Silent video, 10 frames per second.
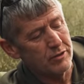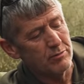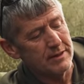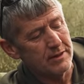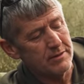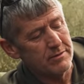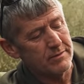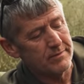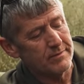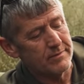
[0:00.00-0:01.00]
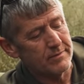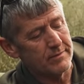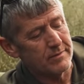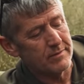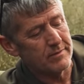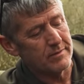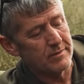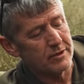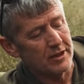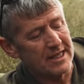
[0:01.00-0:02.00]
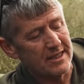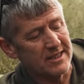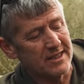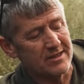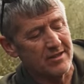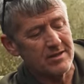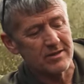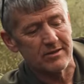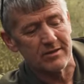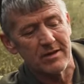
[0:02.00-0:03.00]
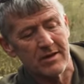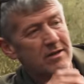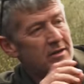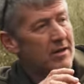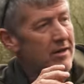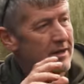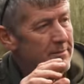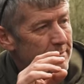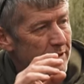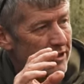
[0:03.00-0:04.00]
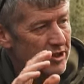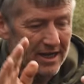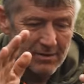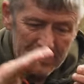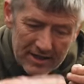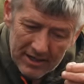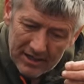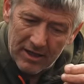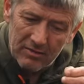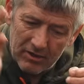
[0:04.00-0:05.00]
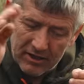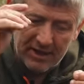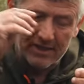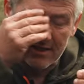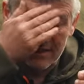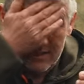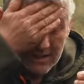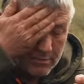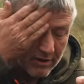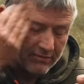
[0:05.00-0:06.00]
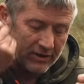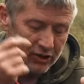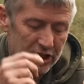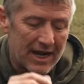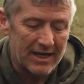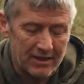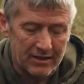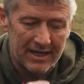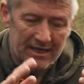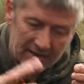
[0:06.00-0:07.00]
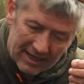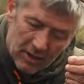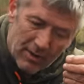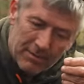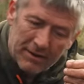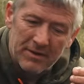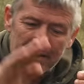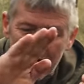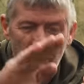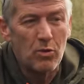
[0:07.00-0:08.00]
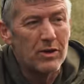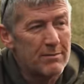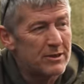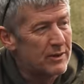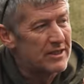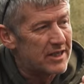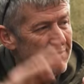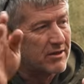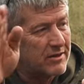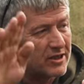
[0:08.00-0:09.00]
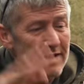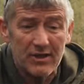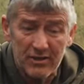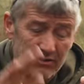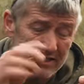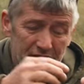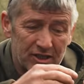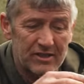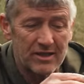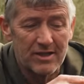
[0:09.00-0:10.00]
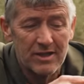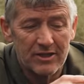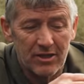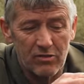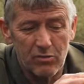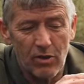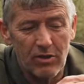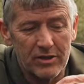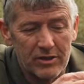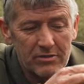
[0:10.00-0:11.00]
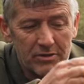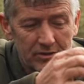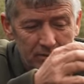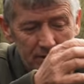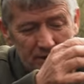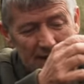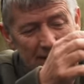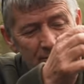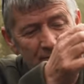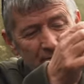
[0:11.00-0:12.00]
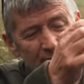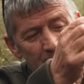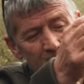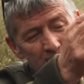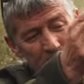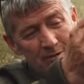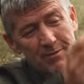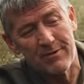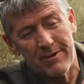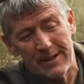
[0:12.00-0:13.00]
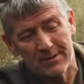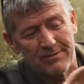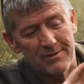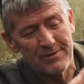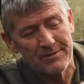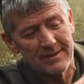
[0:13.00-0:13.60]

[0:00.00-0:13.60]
normally do to get the distance, like I say, when they, you know, like I said in the previous chat, they go up, and I want it between seven and nine inches. So what I do is work out from the ring swivel